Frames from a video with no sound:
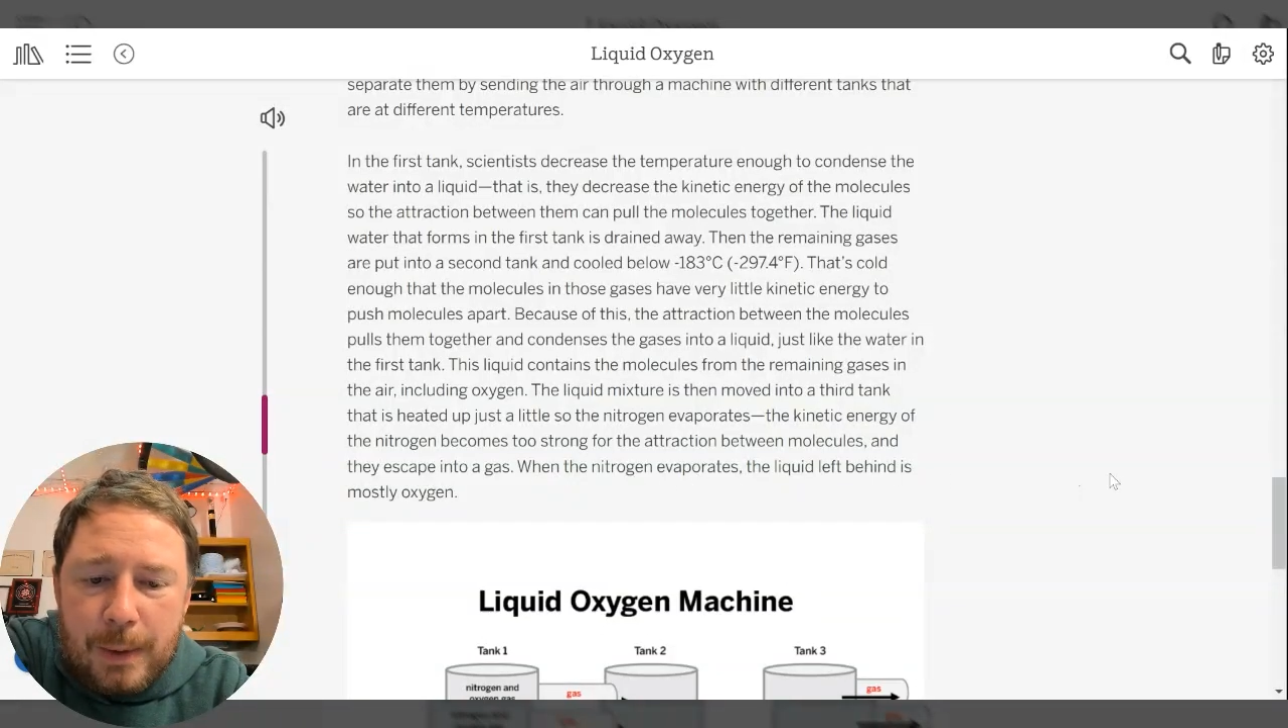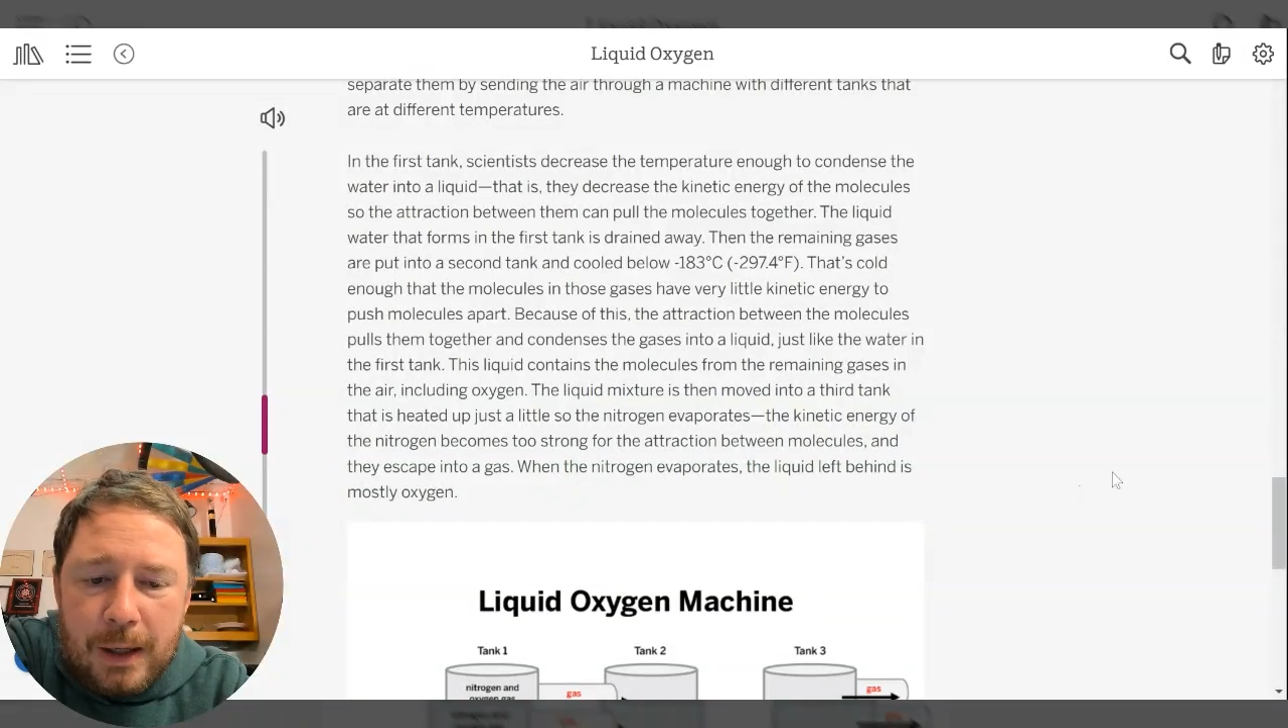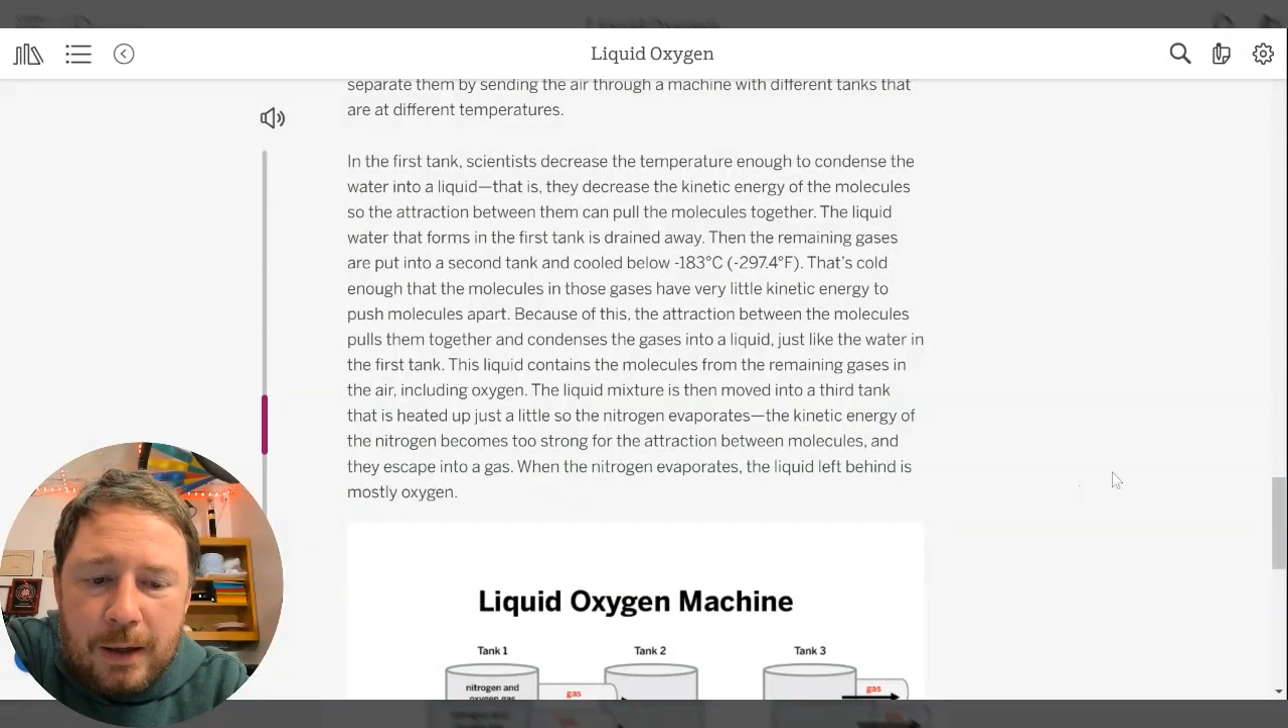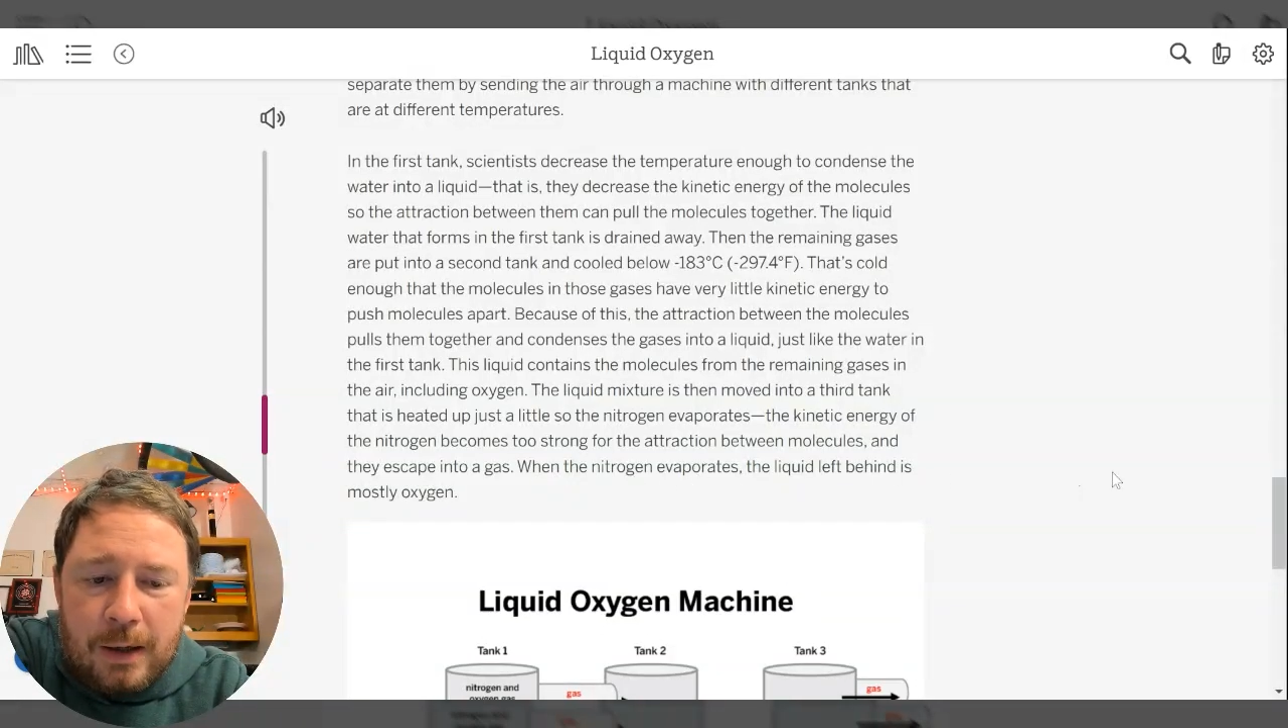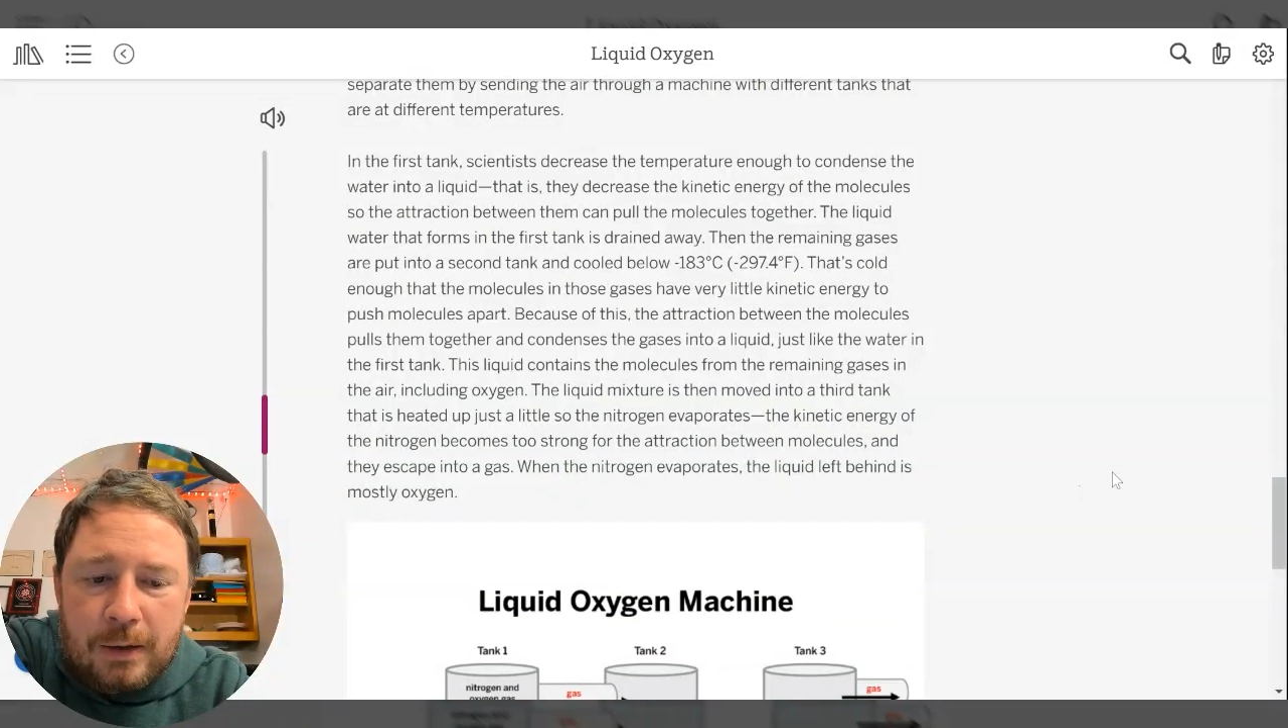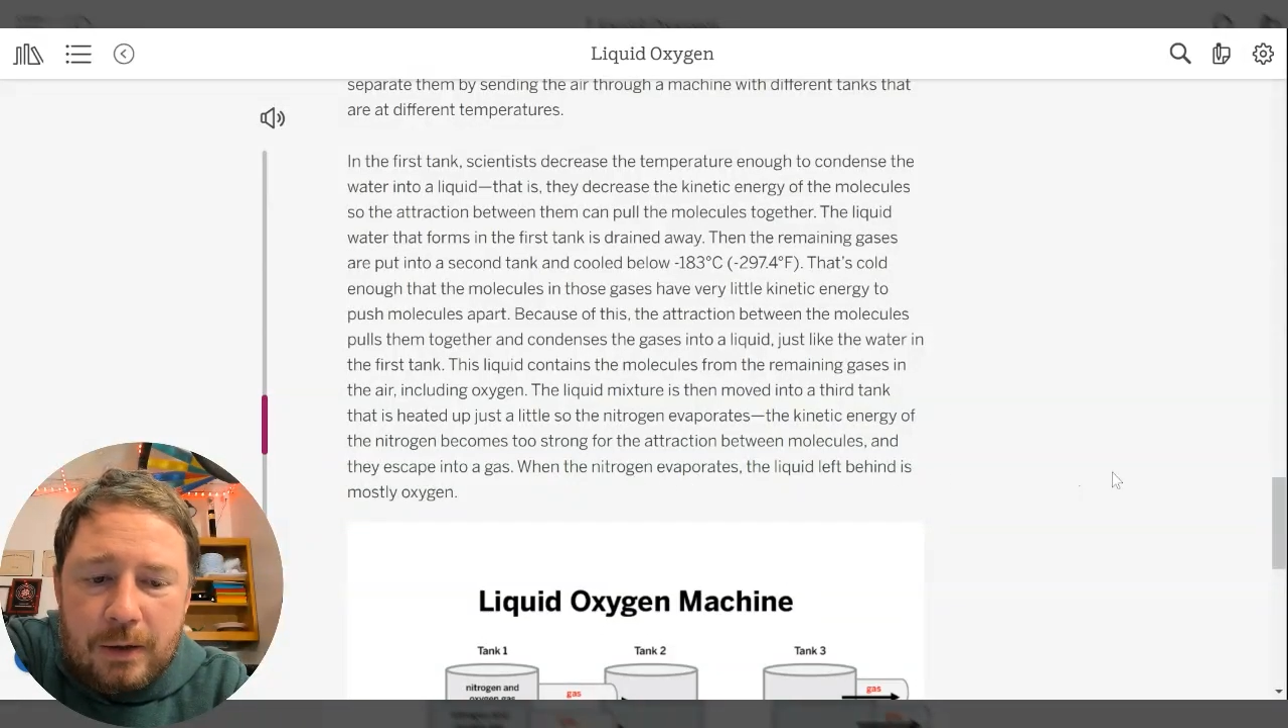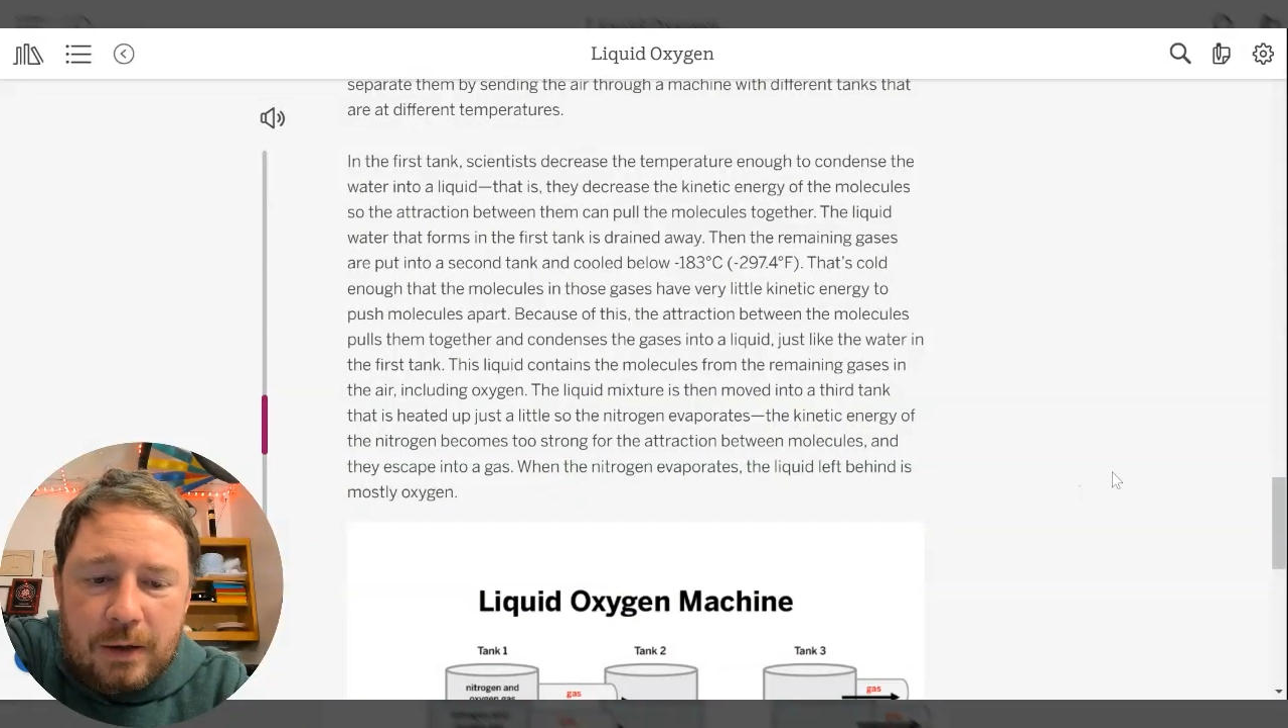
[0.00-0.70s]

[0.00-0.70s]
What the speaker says: behind